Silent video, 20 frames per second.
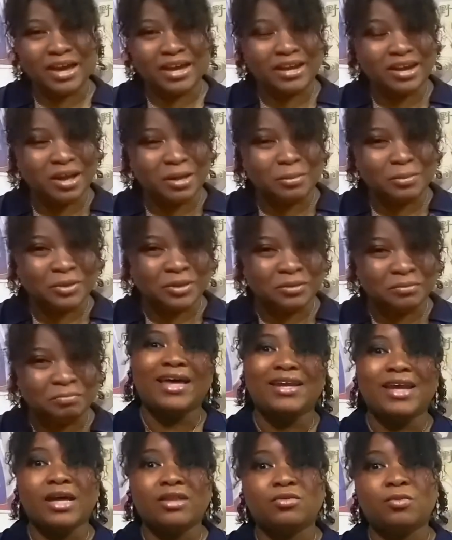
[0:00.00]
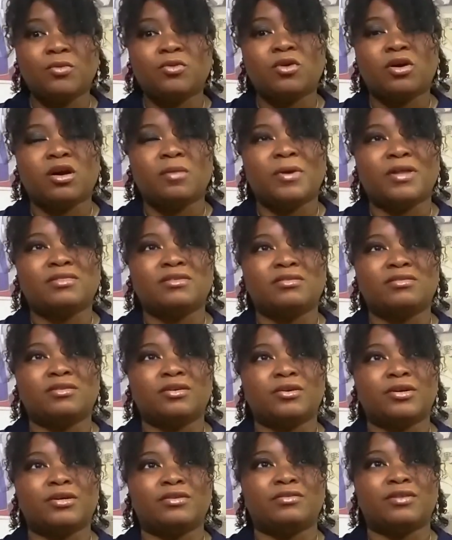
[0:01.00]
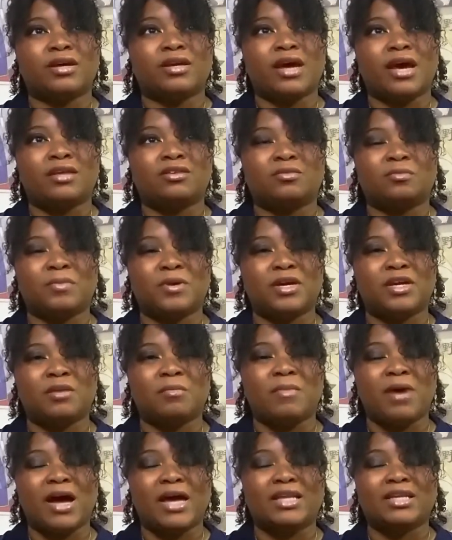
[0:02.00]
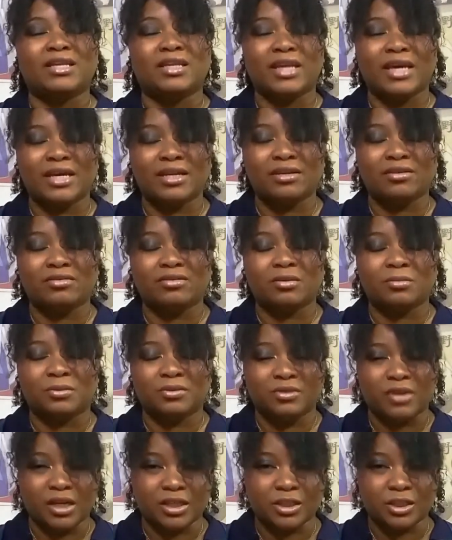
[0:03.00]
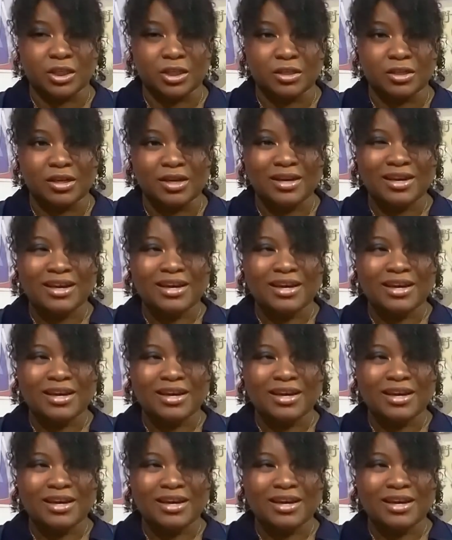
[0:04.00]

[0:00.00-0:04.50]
it up. Next, we'll talk about the series that has been my latest obsession.